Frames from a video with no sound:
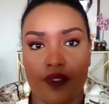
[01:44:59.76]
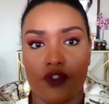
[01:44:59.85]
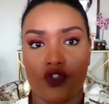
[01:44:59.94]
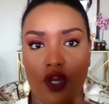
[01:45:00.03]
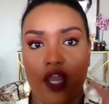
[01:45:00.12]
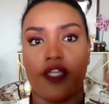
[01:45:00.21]

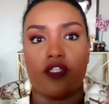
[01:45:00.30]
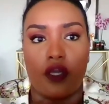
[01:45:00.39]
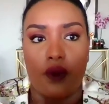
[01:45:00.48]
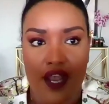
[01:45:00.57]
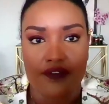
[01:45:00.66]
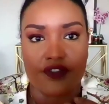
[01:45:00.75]
but trying to
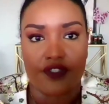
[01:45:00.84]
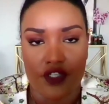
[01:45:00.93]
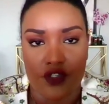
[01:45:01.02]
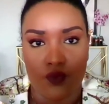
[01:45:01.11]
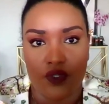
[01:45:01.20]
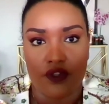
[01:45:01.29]
go after
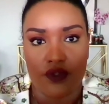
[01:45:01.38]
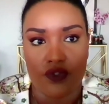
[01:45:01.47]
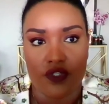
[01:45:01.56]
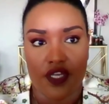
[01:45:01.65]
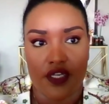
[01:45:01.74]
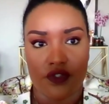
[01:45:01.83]
each one of
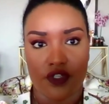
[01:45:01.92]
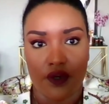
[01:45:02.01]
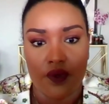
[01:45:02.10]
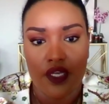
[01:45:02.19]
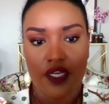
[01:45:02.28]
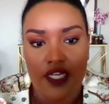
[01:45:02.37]
those things.
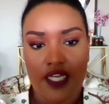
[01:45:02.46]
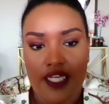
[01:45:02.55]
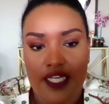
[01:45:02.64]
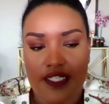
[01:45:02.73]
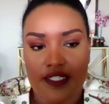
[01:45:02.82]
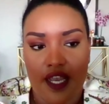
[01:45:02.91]
So
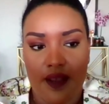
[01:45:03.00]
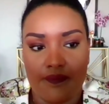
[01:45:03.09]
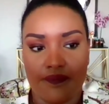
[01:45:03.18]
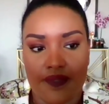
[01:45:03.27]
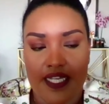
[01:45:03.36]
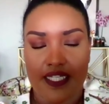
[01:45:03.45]
it's
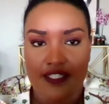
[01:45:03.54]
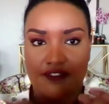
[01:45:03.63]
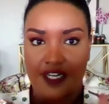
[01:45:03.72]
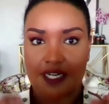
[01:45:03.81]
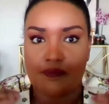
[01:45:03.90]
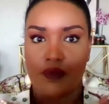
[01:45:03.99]
a
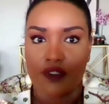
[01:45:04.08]
very